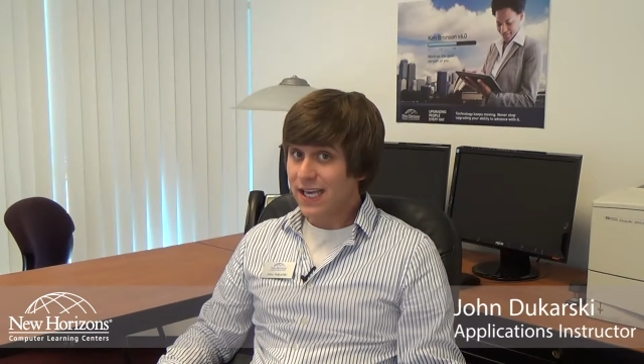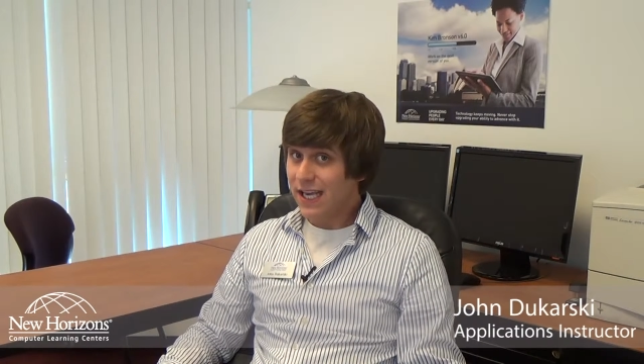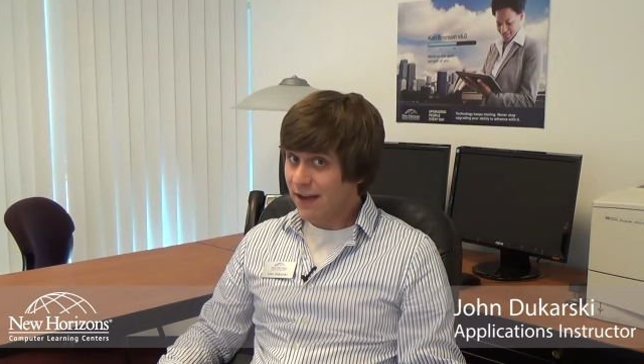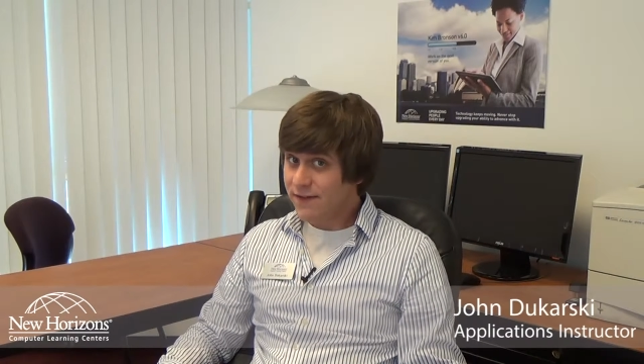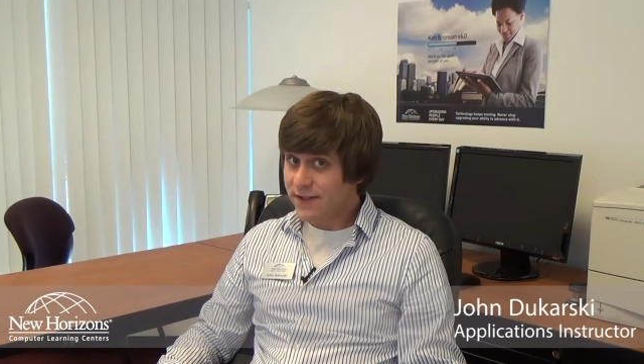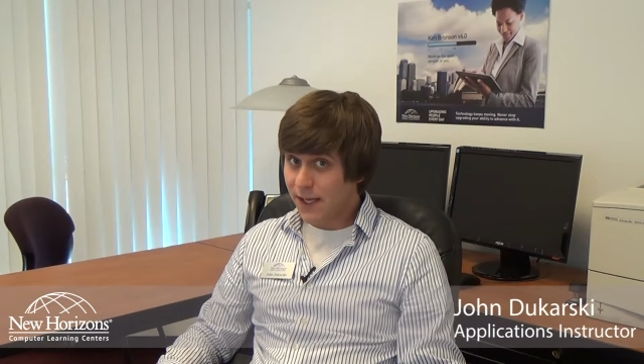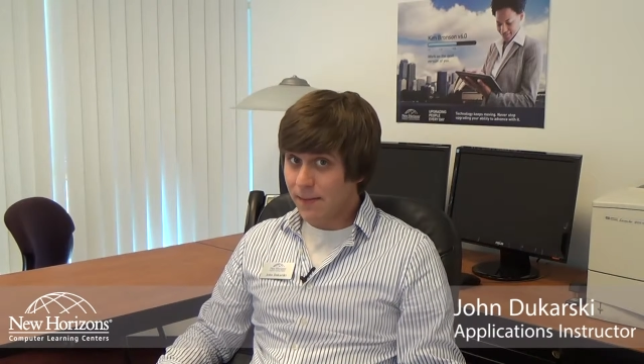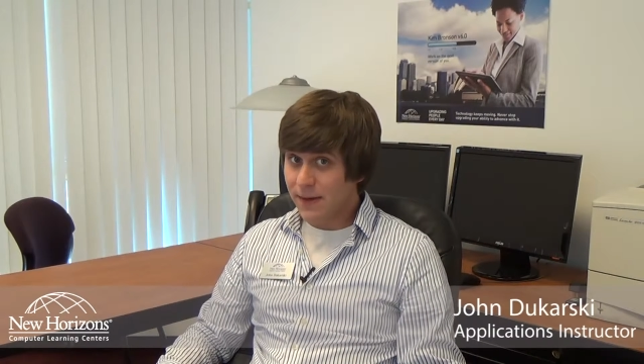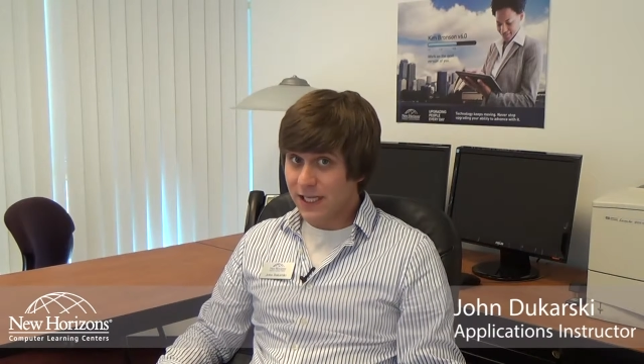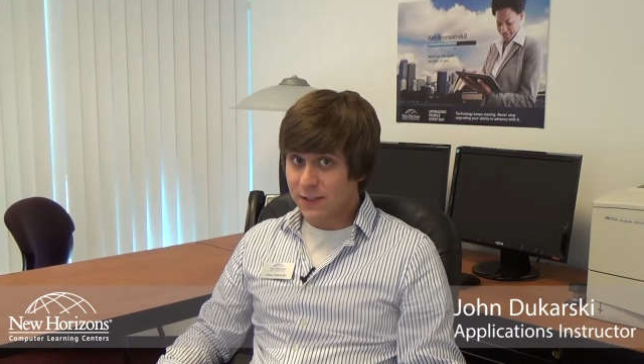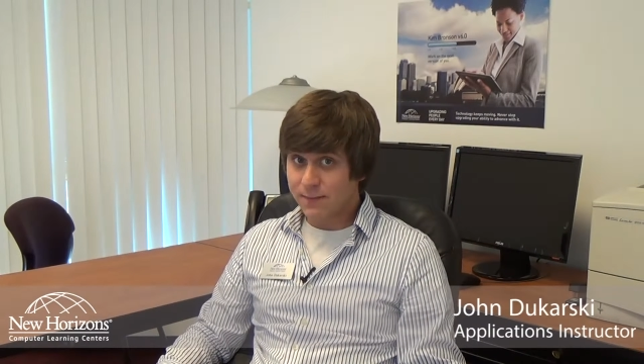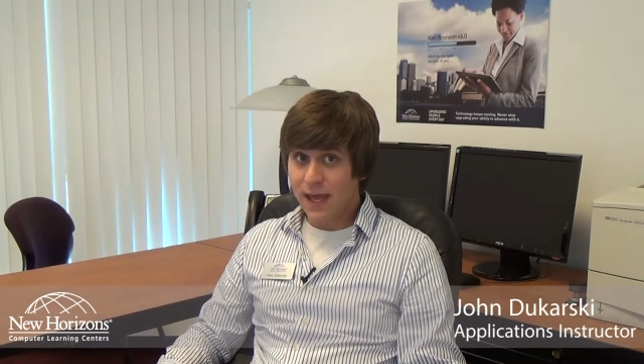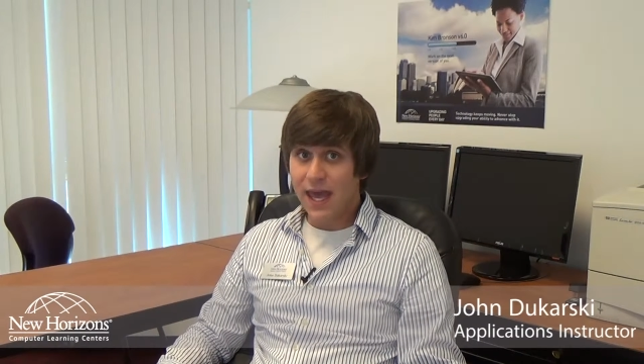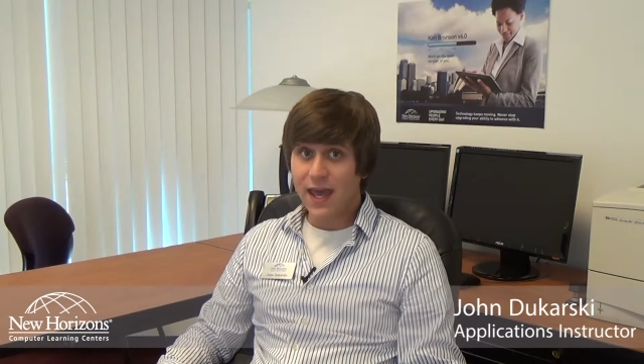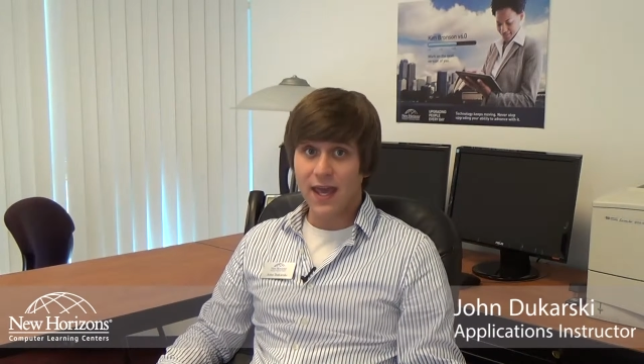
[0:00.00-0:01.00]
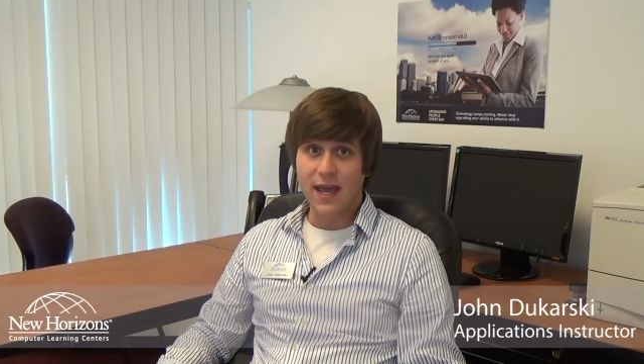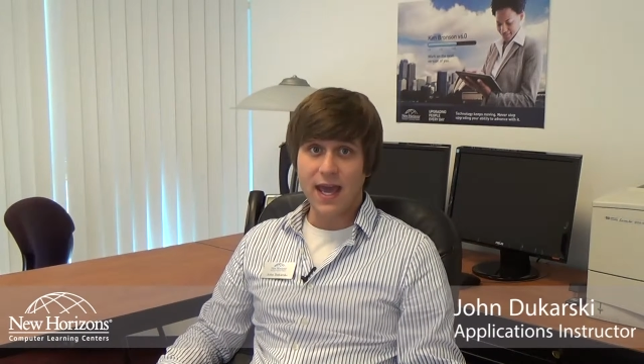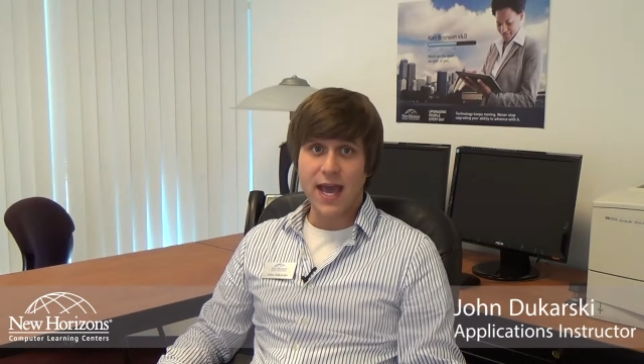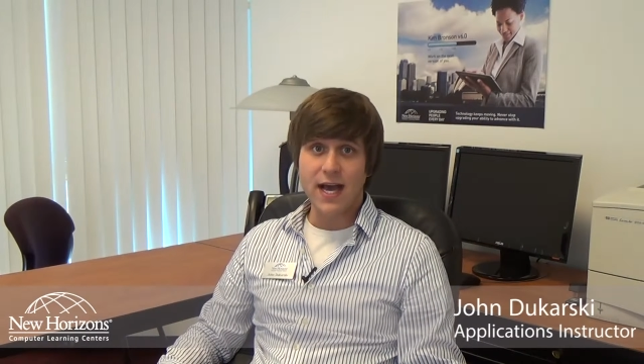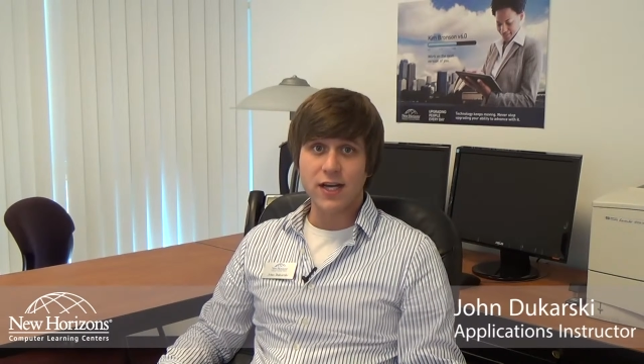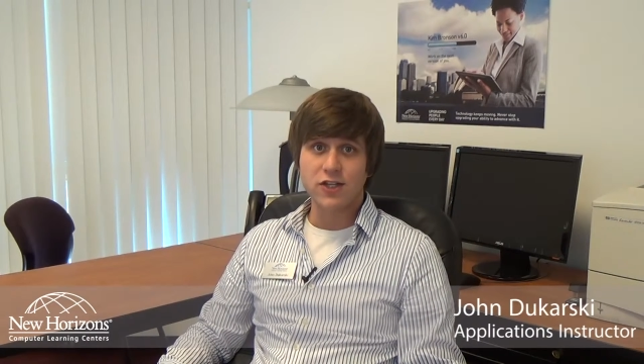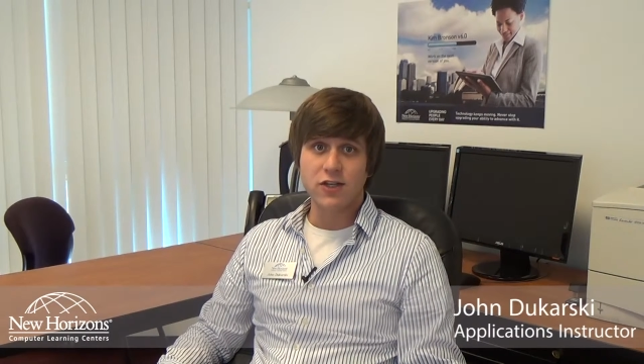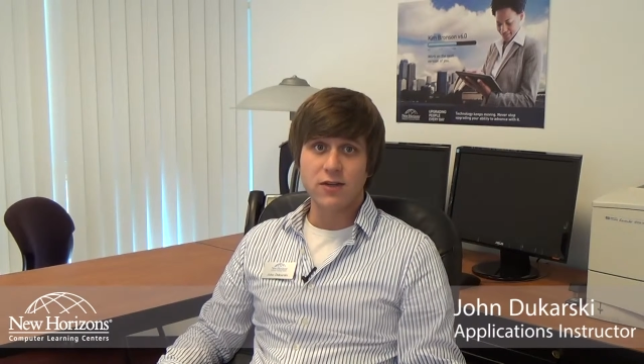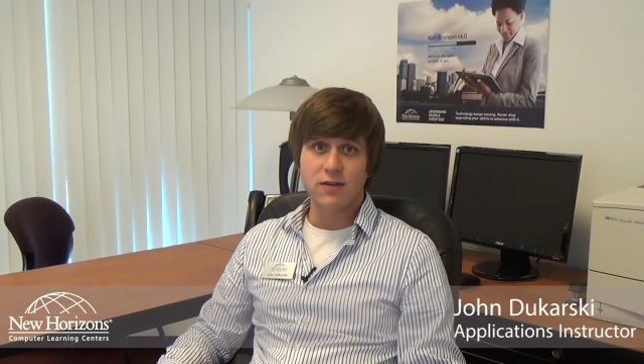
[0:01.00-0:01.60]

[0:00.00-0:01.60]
if somebody is paying in cash,